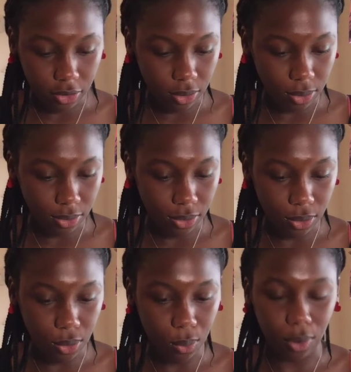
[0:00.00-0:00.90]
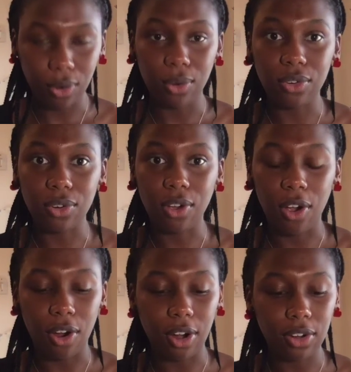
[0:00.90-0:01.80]
you to work on your
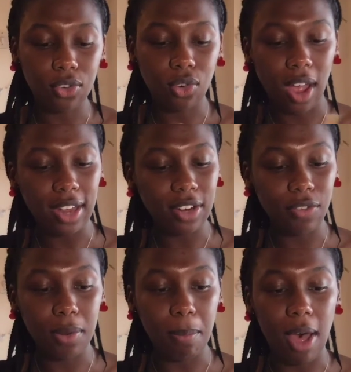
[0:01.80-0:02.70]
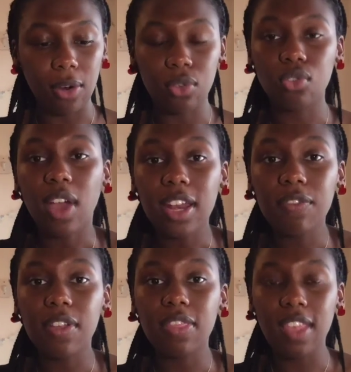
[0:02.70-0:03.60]
car, try different models, try
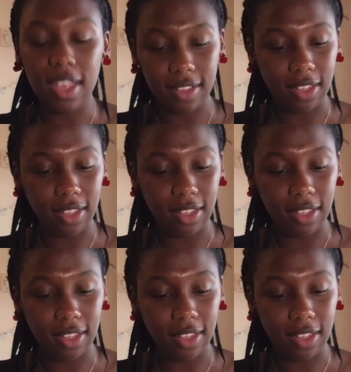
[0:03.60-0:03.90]
different things.